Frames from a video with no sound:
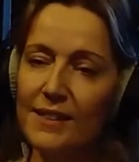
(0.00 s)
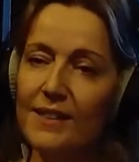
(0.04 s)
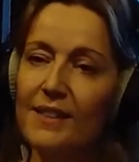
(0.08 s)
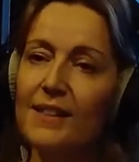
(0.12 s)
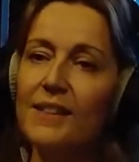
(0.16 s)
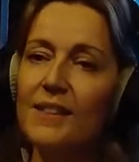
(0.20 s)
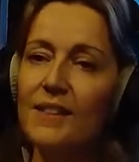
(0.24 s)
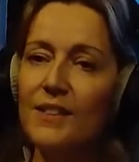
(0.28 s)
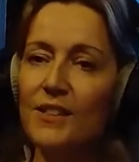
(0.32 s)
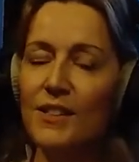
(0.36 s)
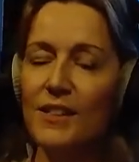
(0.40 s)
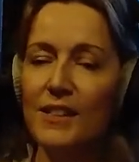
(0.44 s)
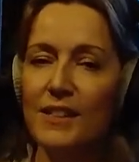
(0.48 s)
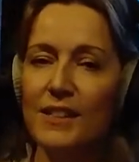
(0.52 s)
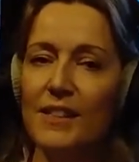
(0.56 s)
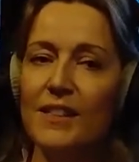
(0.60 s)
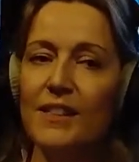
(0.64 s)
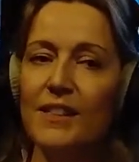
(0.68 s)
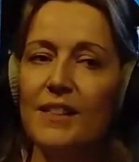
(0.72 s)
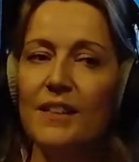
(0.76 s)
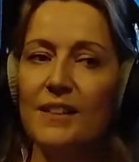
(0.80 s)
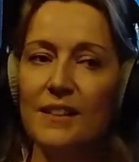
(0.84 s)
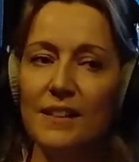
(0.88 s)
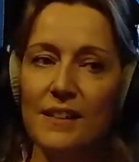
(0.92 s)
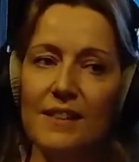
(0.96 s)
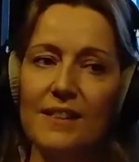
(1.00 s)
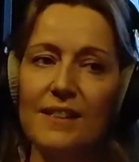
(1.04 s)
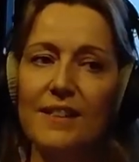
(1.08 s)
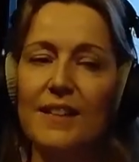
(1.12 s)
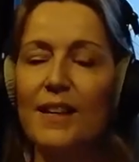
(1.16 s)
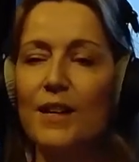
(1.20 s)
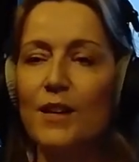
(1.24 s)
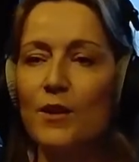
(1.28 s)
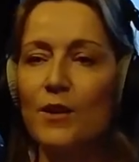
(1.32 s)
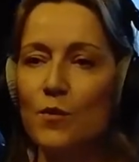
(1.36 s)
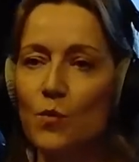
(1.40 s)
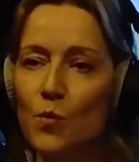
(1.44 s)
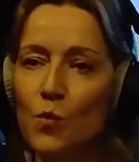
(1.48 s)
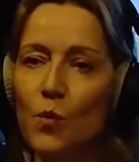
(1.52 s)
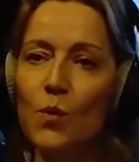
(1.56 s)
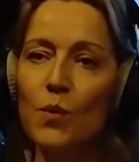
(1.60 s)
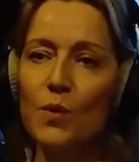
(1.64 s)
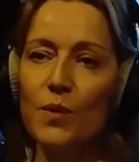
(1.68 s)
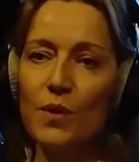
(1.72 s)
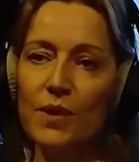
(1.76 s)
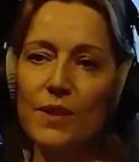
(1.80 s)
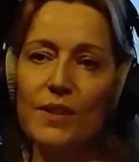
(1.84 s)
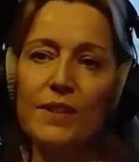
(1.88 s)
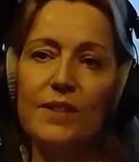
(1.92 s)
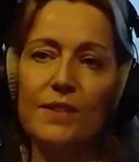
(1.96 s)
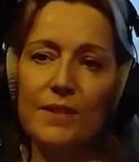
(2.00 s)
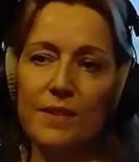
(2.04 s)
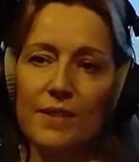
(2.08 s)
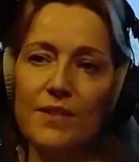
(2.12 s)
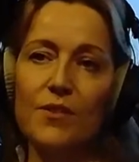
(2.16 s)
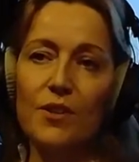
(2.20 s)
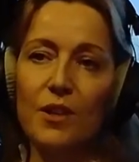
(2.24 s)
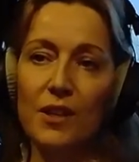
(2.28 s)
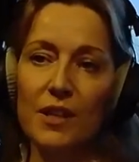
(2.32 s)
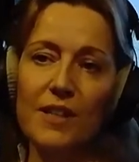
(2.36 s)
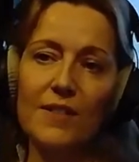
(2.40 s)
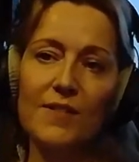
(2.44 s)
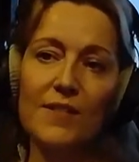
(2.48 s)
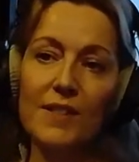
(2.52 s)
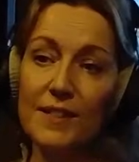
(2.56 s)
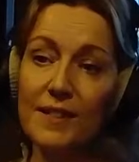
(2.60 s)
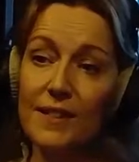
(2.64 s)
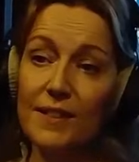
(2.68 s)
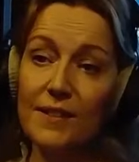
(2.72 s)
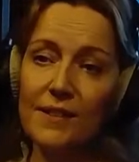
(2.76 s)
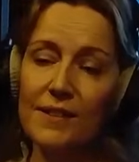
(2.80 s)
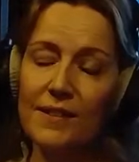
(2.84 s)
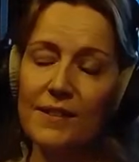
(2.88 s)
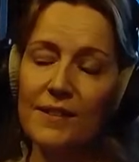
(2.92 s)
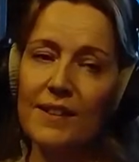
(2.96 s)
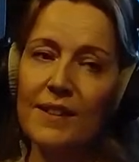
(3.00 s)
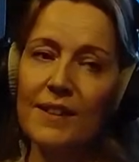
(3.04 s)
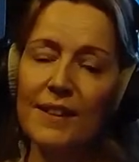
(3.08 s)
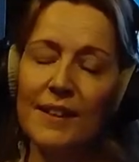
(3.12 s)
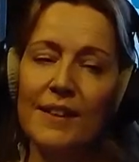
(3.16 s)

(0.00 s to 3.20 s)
You just need to understand what the drivers are.